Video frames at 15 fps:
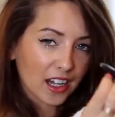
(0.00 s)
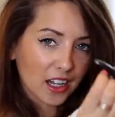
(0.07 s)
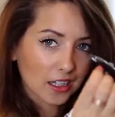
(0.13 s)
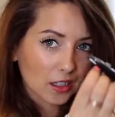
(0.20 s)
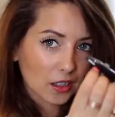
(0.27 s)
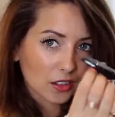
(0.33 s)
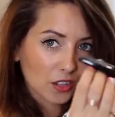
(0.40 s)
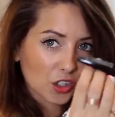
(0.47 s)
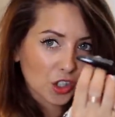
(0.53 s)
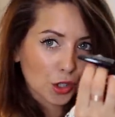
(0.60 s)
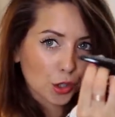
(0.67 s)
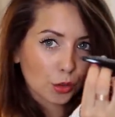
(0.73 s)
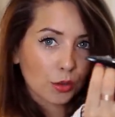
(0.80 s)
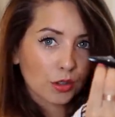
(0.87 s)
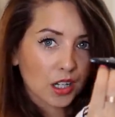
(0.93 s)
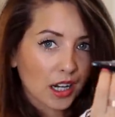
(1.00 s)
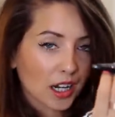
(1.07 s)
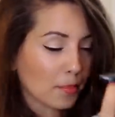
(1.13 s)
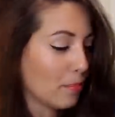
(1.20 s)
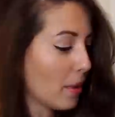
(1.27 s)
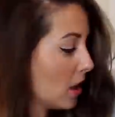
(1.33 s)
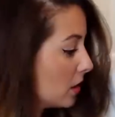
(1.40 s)
like
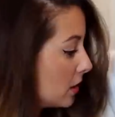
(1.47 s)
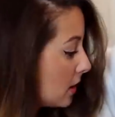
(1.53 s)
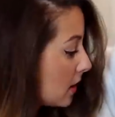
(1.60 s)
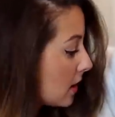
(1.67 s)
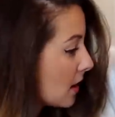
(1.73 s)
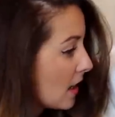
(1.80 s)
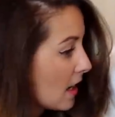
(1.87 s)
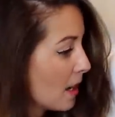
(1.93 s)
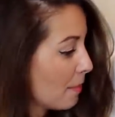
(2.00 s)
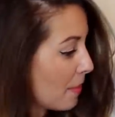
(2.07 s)
tooth-like buttons,